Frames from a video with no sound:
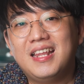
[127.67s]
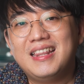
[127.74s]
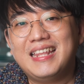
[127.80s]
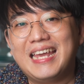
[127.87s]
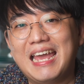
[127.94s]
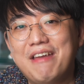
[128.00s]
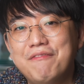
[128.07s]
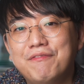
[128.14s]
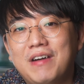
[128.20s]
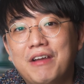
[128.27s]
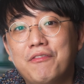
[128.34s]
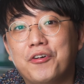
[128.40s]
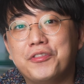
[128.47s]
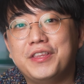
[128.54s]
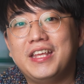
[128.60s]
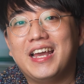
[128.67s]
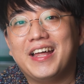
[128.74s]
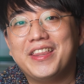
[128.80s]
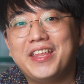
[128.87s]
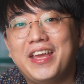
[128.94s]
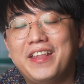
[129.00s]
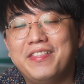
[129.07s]
The M5 on the
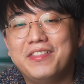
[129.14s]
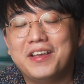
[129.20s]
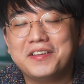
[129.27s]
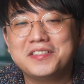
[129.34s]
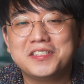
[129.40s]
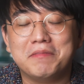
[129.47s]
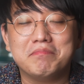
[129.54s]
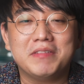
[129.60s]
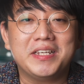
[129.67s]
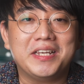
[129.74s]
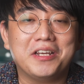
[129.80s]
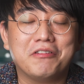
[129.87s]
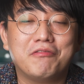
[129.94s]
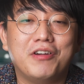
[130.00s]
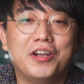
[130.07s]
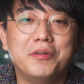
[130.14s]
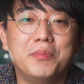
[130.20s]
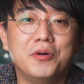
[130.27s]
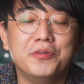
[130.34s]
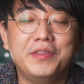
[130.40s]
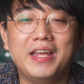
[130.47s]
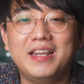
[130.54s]
other hand does something
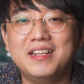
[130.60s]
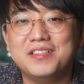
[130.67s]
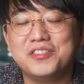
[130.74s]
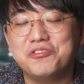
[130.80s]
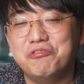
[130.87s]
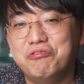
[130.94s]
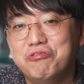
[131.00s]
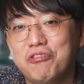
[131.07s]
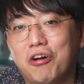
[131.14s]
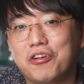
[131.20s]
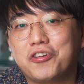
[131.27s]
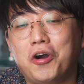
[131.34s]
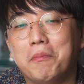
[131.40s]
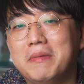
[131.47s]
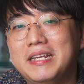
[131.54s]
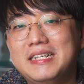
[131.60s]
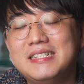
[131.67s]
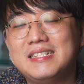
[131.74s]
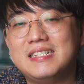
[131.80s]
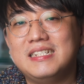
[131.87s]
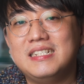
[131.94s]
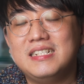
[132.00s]
incredible that is not commonly
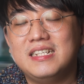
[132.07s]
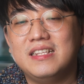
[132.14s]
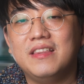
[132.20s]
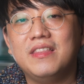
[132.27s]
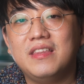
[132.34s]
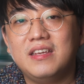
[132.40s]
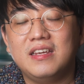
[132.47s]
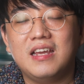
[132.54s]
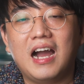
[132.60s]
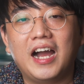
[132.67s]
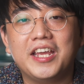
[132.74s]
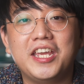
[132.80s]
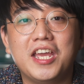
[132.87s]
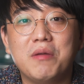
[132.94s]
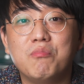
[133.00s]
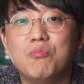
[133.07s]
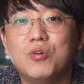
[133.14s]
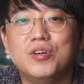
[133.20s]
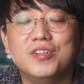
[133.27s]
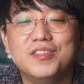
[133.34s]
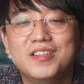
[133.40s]
seen in the IEM world.